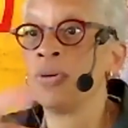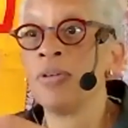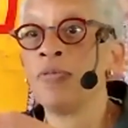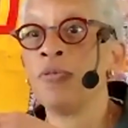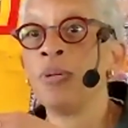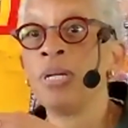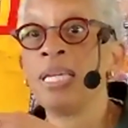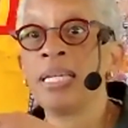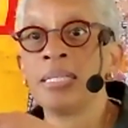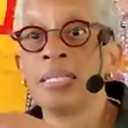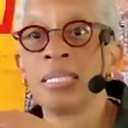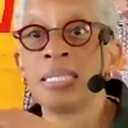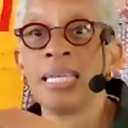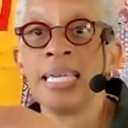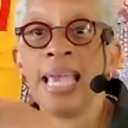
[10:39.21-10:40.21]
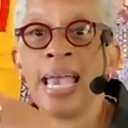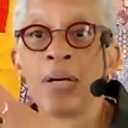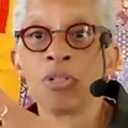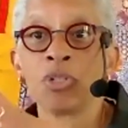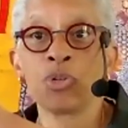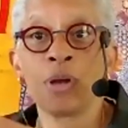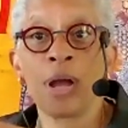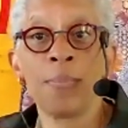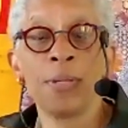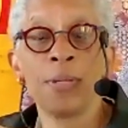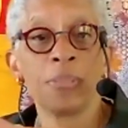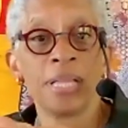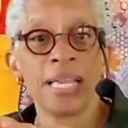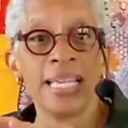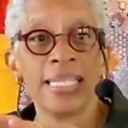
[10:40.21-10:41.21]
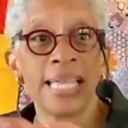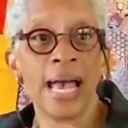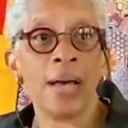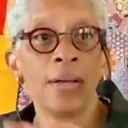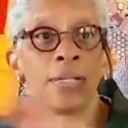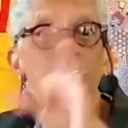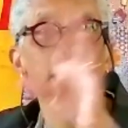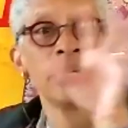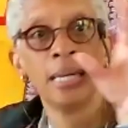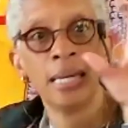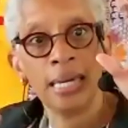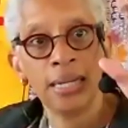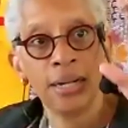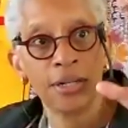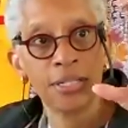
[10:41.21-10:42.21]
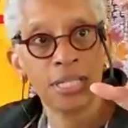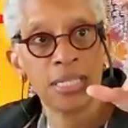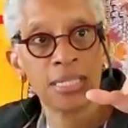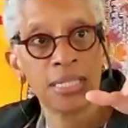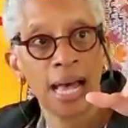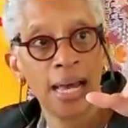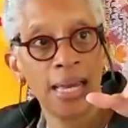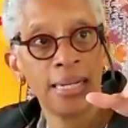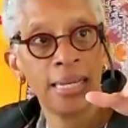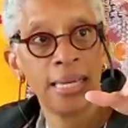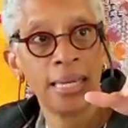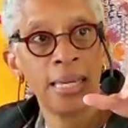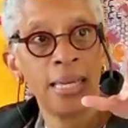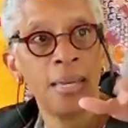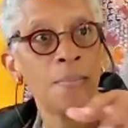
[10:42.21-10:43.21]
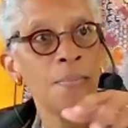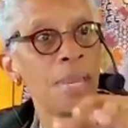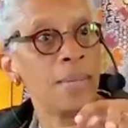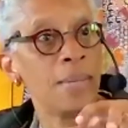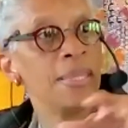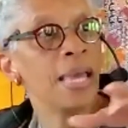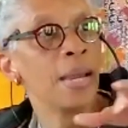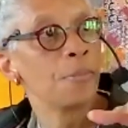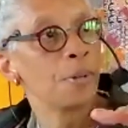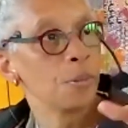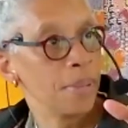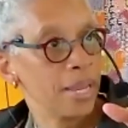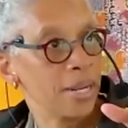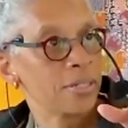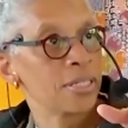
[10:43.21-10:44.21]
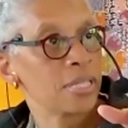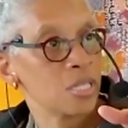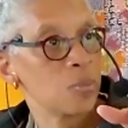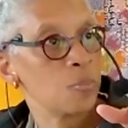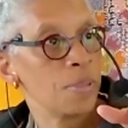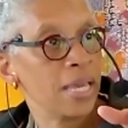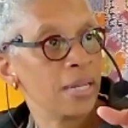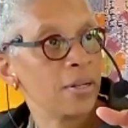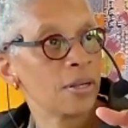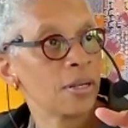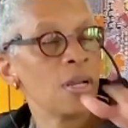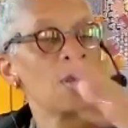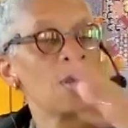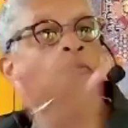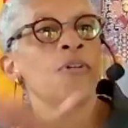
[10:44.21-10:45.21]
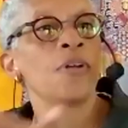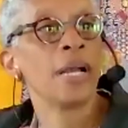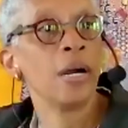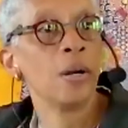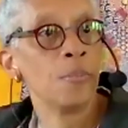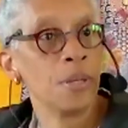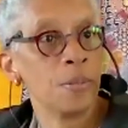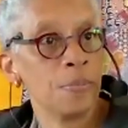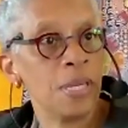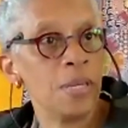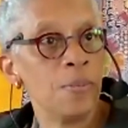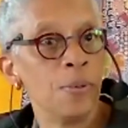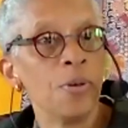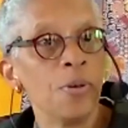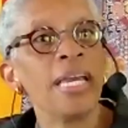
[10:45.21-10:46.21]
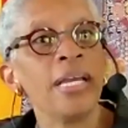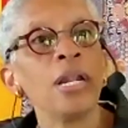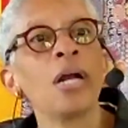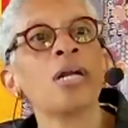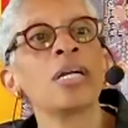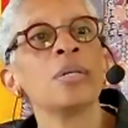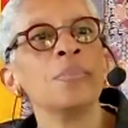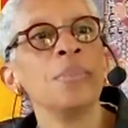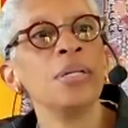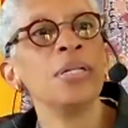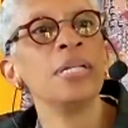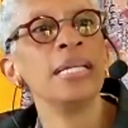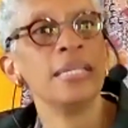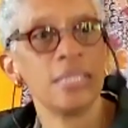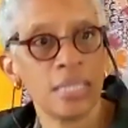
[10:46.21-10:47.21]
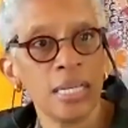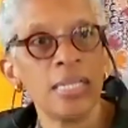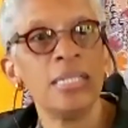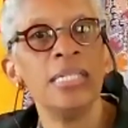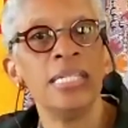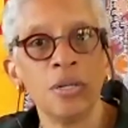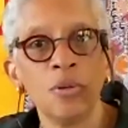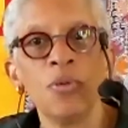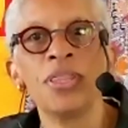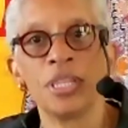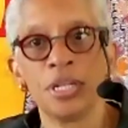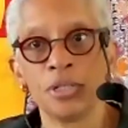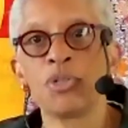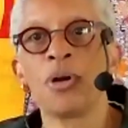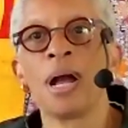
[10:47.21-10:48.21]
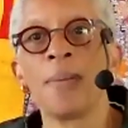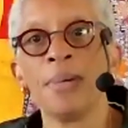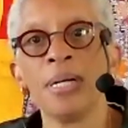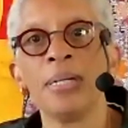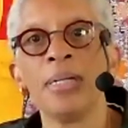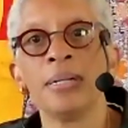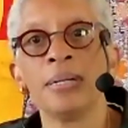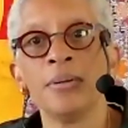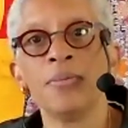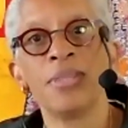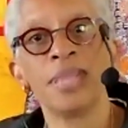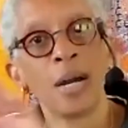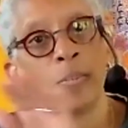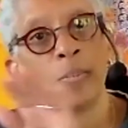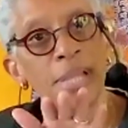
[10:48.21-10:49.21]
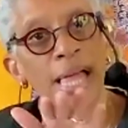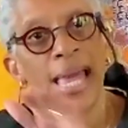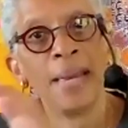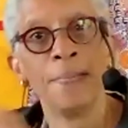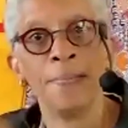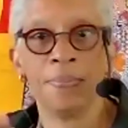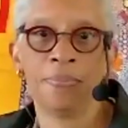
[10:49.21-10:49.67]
if we can see how trauma plays out in our society, maybe that prepares us better for helping people in our communities deal with their trauma without blame.